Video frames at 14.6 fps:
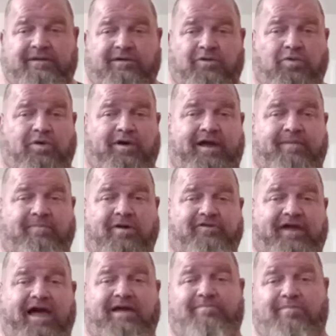Lord have
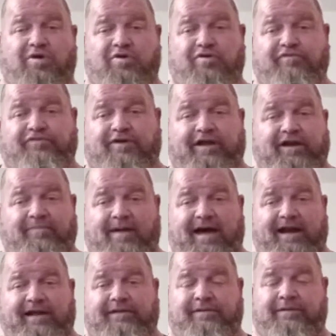mercy. I'd move, forget
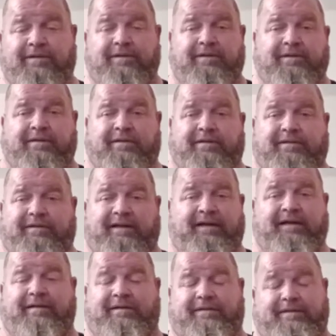about it.
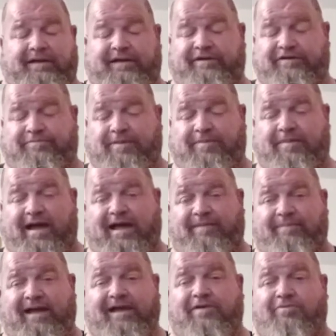Uh, it'd just be
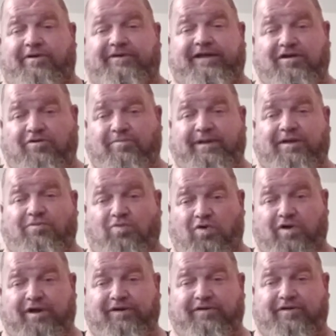bad. it would kill me,
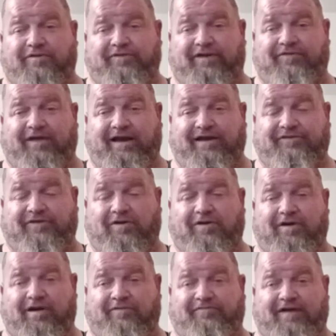one, because I think they
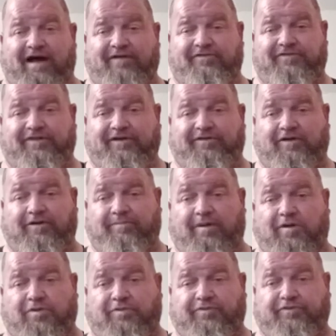start around five or 600
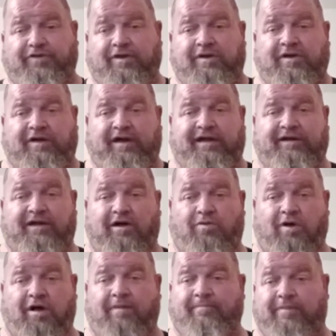bones and
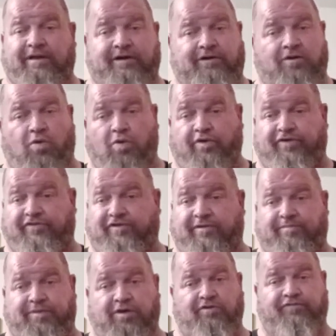go up. But they're gorgeous.
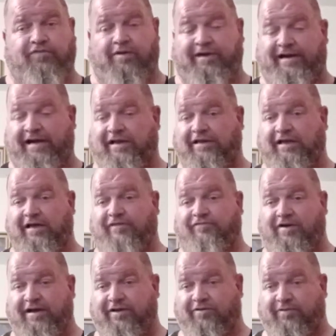They're beautiful. And I love
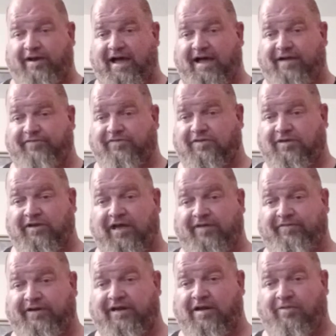Randall knives.
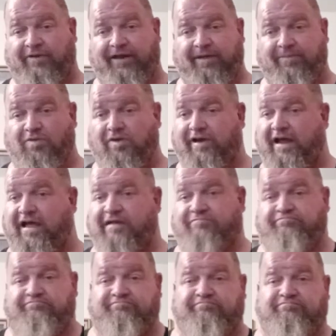Love it. Y'all want to give me one? Hey,
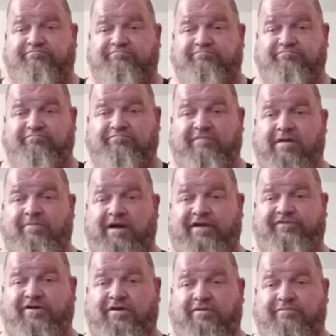I'm
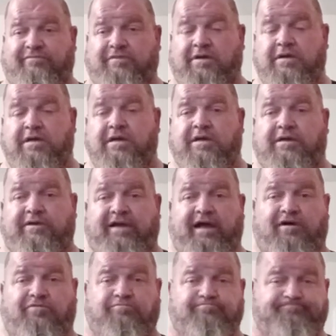right, y'all.
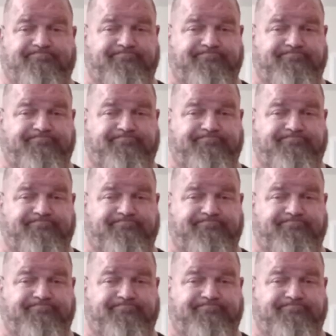Now,